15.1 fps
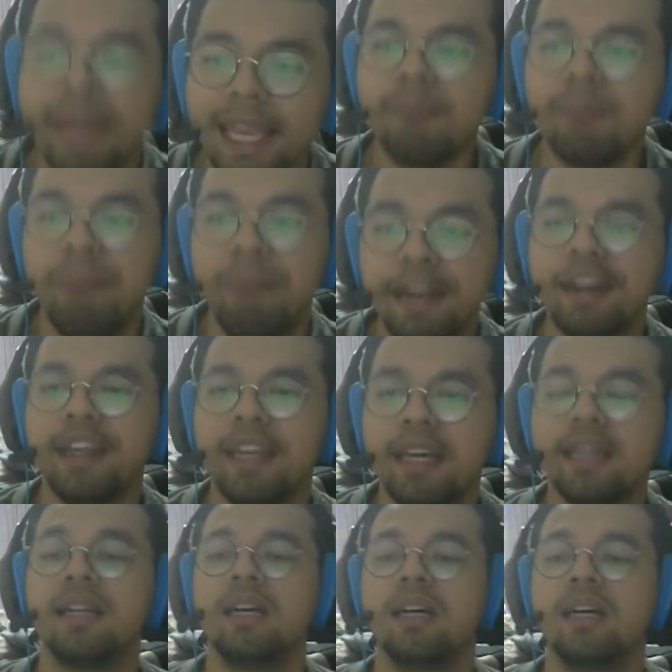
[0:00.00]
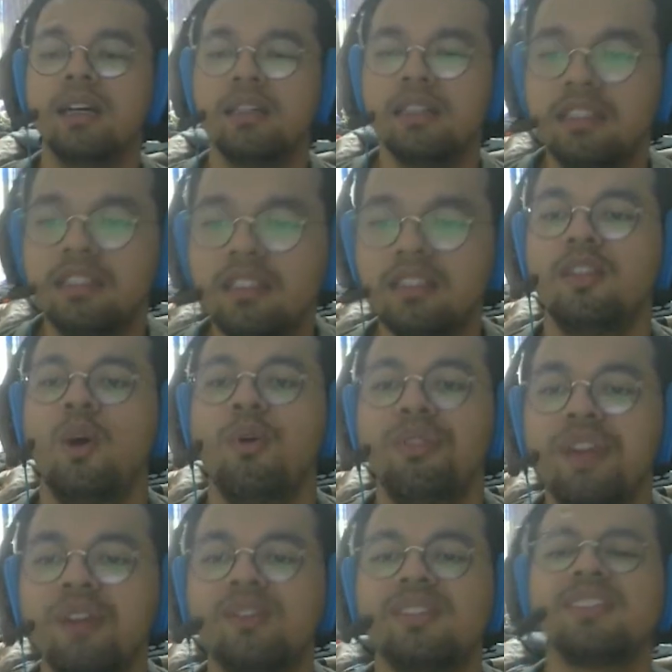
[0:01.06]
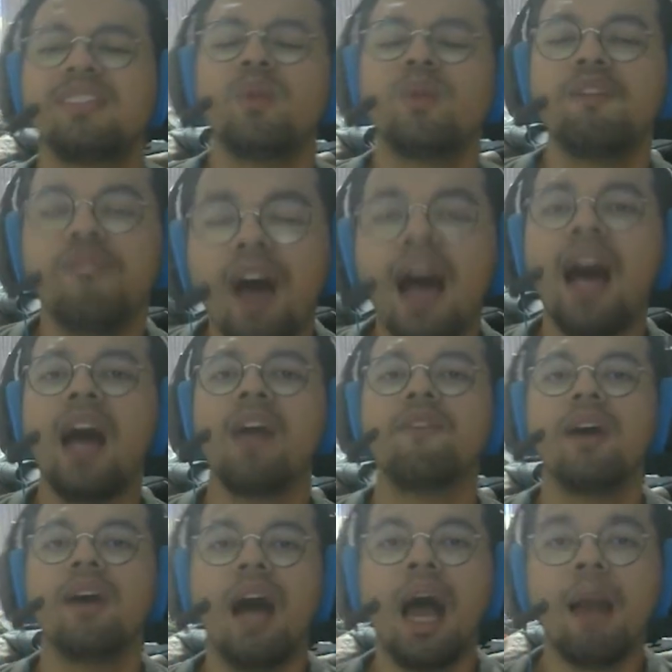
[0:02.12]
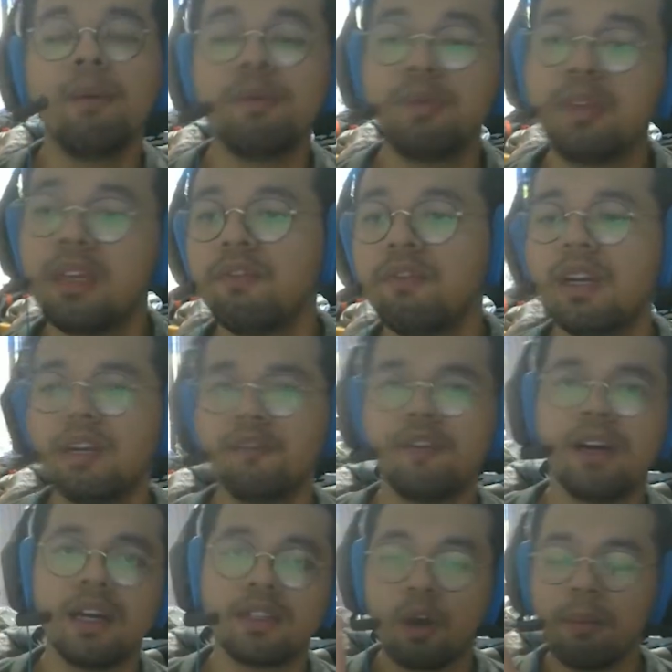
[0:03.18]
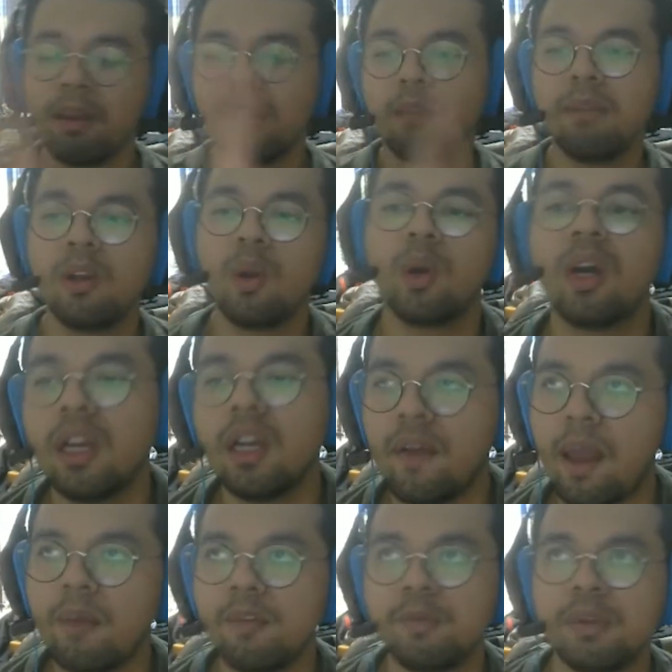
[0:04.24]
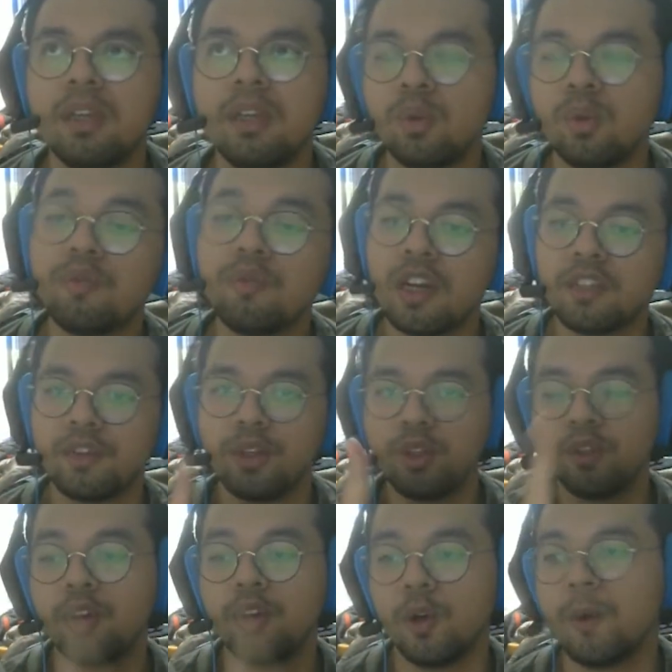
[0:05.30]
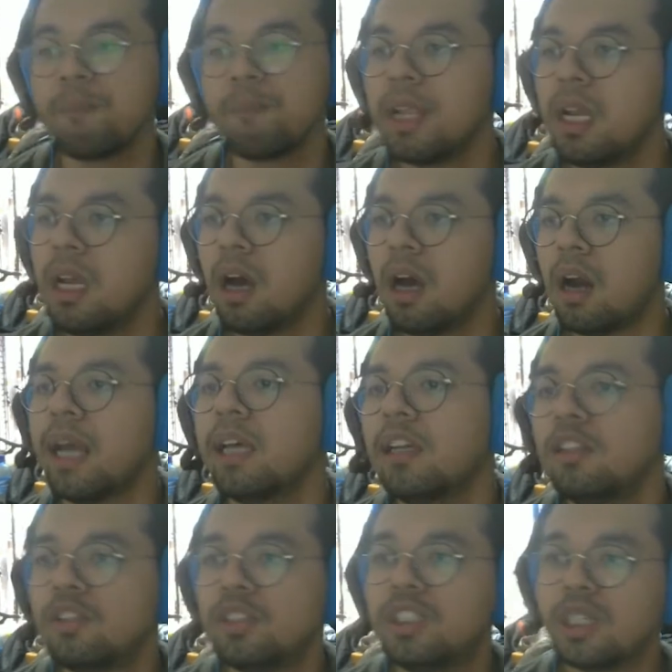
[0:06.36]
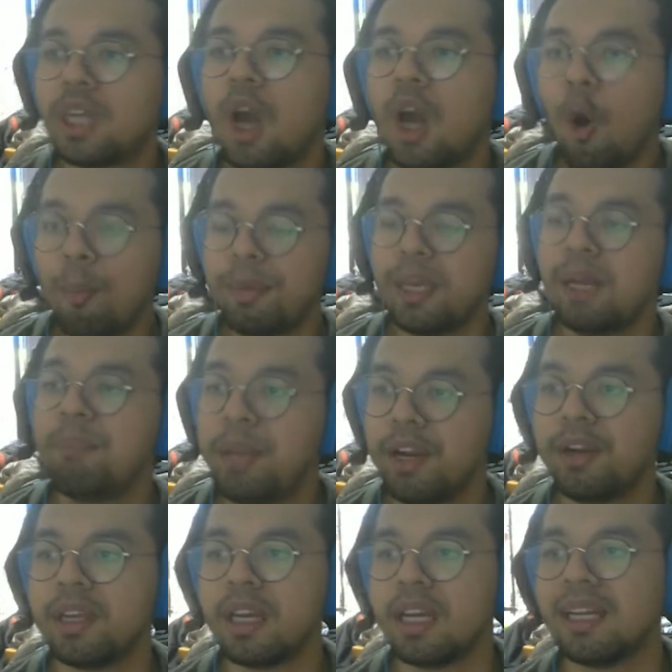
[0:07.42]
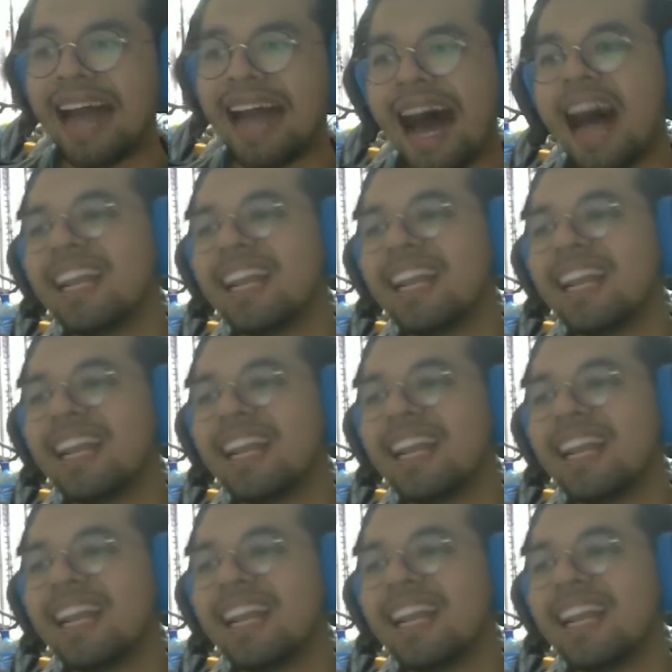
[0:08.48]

period, 1603 to 1625. I'm speaking very fast. Comment down below kalau I'm speaking too fast for you to follow. All right, so Jacobean period. Nah,